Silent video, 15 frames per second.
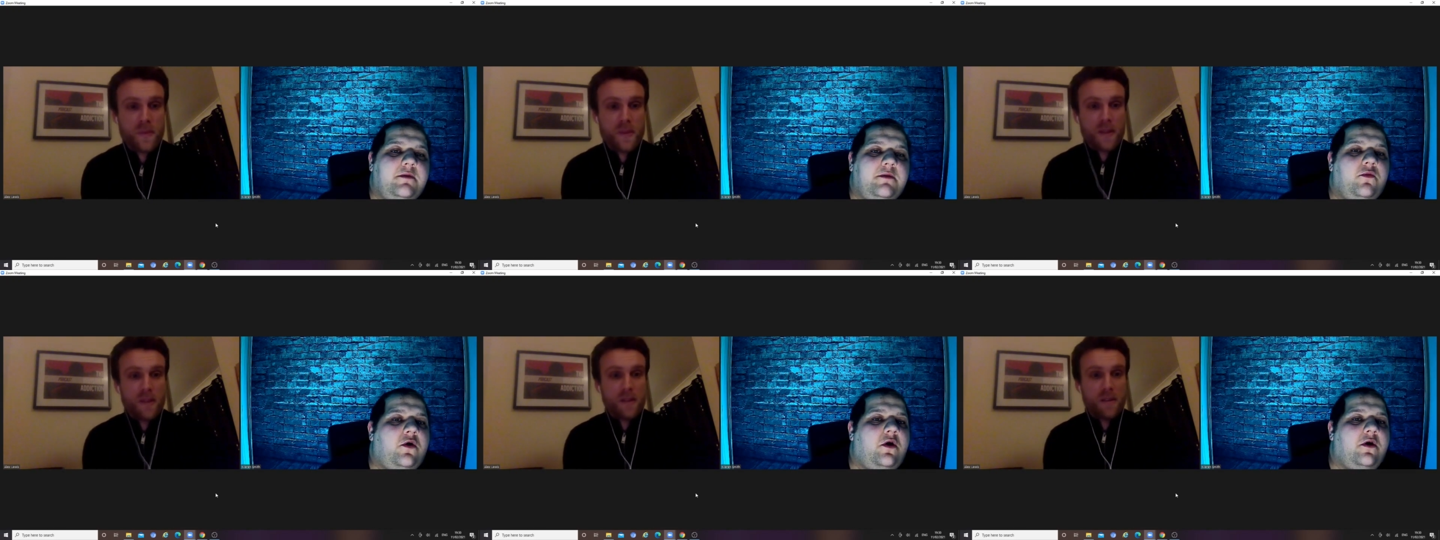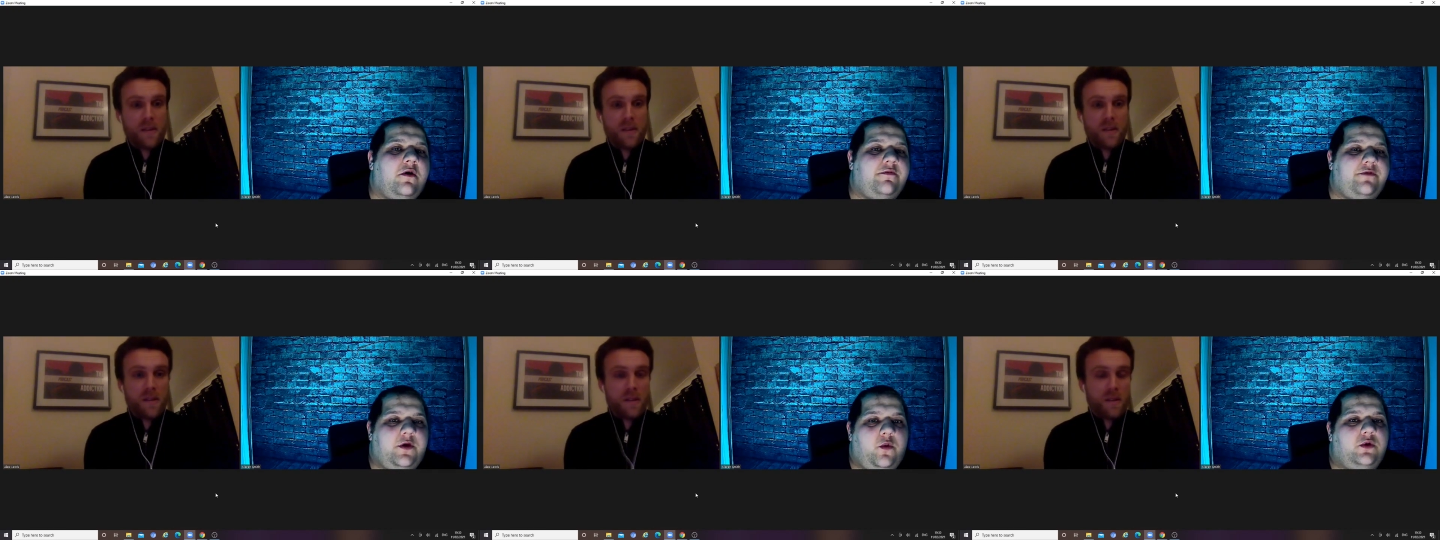Speaker 1: it wore
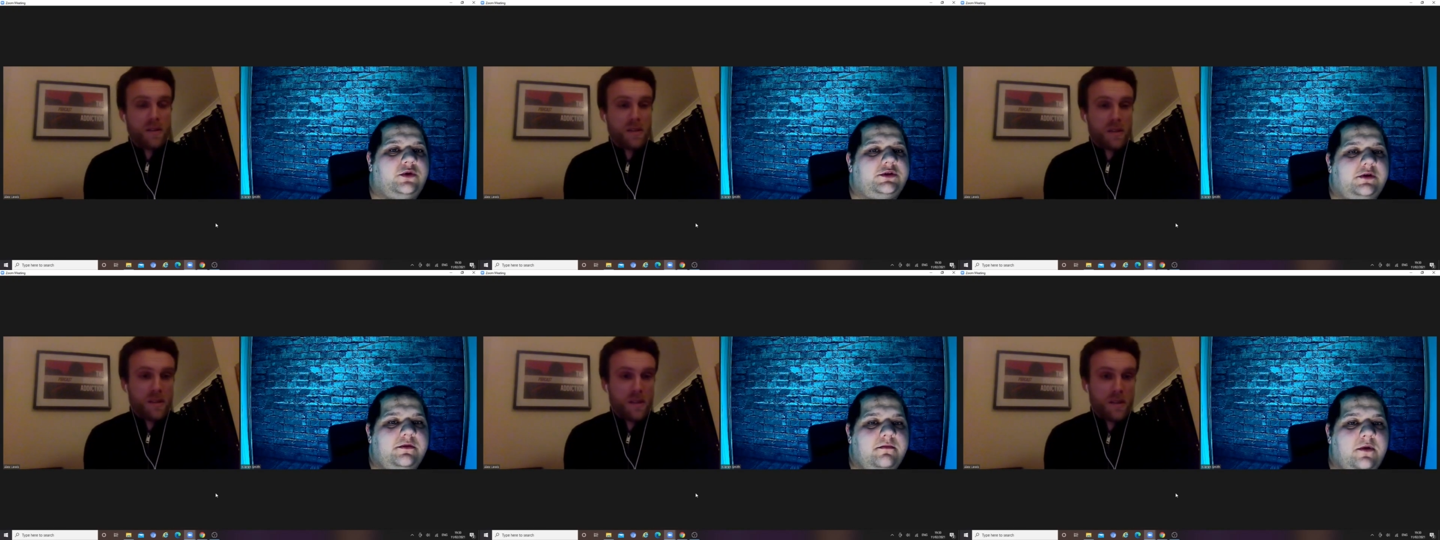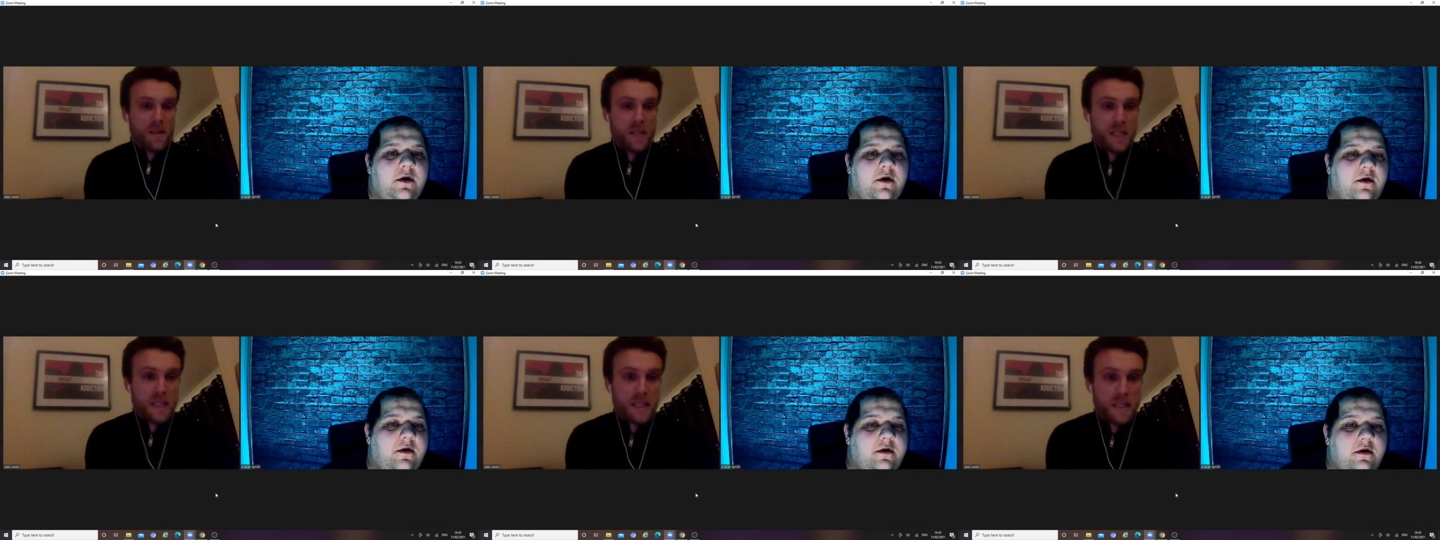off. You wanted
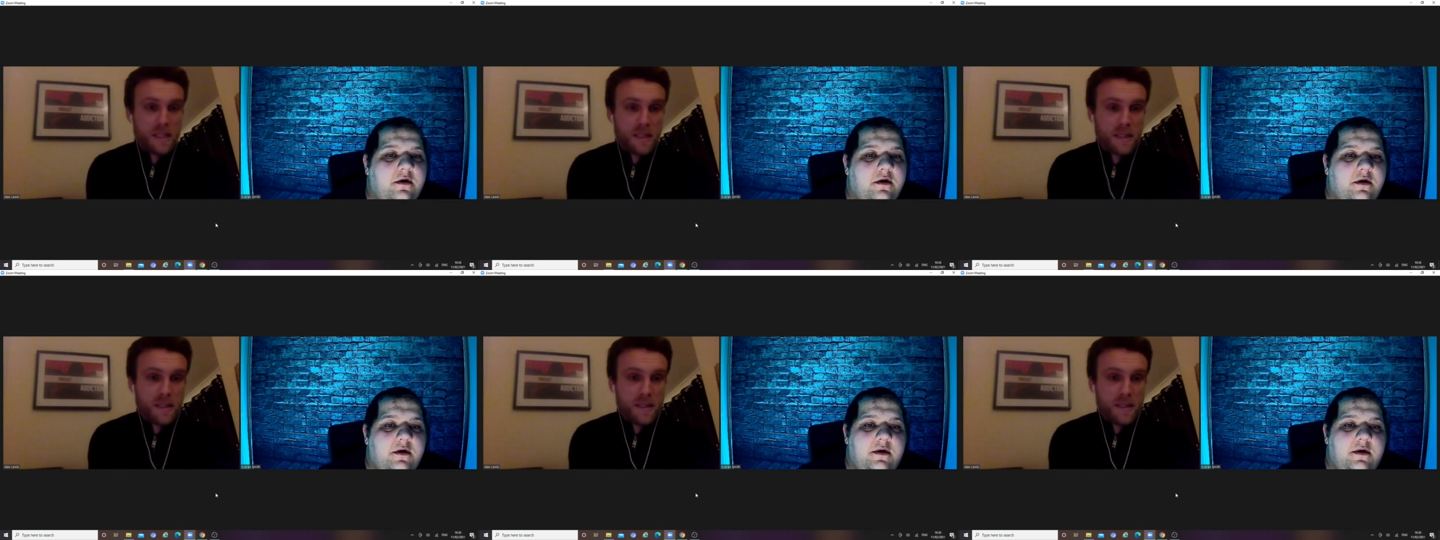more.